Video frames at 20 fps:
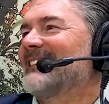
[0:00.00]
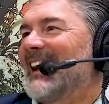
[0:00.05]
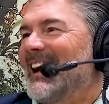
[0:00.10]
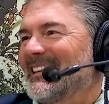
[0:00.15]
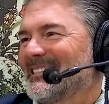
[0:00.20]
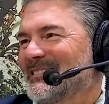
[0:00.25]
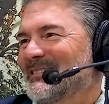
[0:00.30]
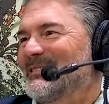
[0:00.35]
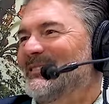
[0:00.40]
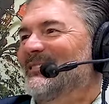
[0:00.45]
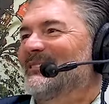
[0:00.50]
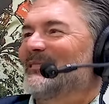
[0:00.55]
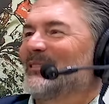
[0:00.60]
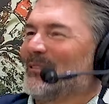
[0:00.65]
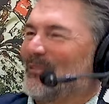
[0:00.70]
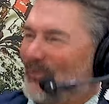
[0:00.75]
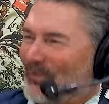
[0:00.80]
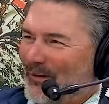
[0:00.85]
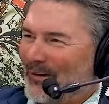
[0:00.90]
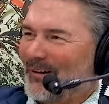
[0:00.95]
That's good.
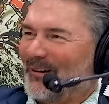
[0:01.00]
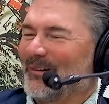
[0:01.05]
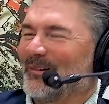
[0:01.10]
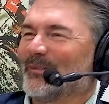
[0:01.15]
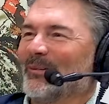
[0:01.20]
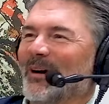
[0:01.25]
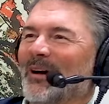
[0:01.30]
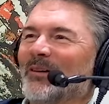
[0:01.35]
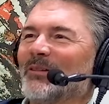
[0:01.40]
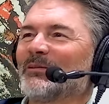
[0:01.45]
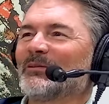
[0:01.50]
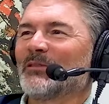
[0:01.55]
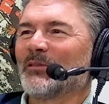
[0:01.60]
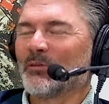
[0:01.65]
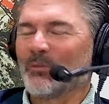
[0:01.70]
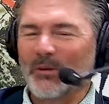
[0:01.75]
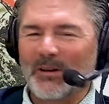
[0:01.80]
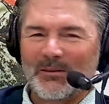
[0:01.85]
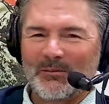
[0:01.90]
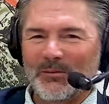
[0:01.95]
Good for you. Well,
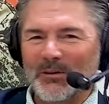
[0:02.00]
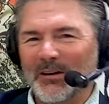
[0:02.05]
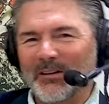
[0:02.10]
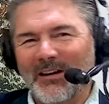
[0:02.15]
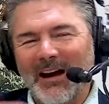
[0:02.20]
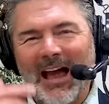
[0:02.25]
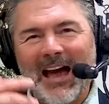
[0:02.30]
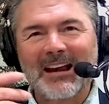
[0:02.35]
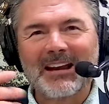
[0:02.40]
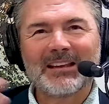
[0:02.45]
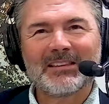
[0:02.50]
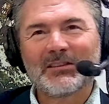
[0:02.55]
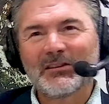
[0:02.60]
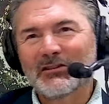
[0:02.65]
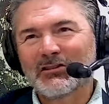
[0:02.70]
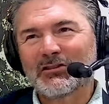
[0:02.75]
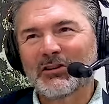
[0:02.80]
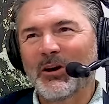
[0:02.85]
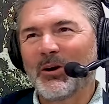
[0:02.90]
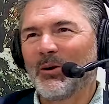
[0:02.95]
we're out of
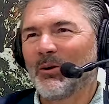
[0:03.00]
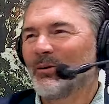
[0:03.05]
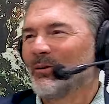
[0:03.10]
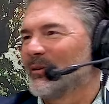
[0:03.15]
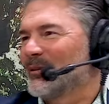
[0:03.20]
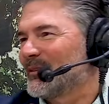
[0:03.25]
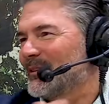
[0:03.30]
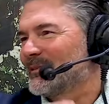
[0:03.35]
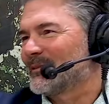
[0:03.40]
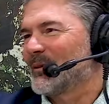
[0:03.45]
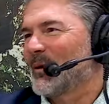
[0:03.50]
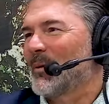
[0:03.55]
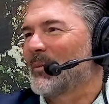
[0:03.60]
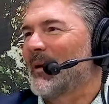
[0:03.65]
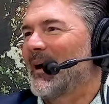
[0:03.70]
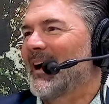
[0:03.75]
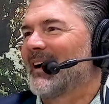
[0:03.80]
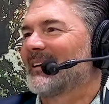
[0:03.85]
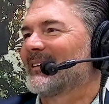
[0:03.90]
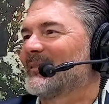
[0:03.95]
this show. You can go
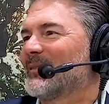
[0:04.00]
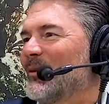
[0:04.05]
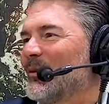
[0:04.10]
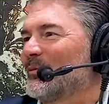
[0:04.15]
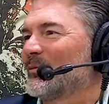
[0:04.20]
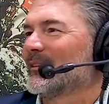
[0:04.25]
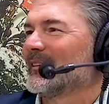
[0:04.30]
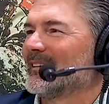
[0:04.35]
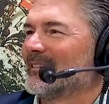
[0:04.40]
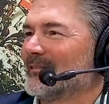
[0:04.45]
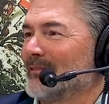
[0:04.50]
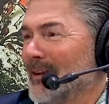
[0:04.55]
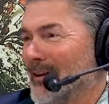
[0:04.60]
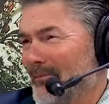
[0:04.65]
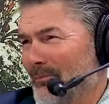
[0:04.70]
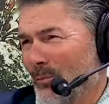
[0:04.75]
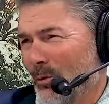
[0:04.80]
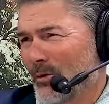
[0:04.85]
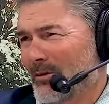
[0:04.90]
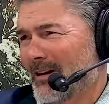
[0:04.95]
back and hopefully you
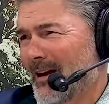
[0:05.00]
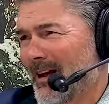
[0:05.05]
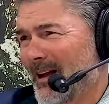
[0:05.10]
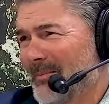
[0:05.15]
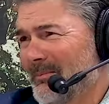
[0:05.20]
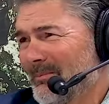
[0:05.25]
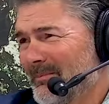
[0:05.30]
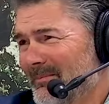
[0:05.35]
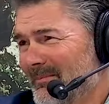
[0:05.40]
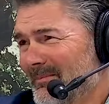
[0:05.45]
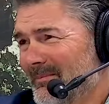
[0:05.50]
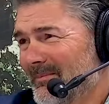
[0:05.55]
have more time.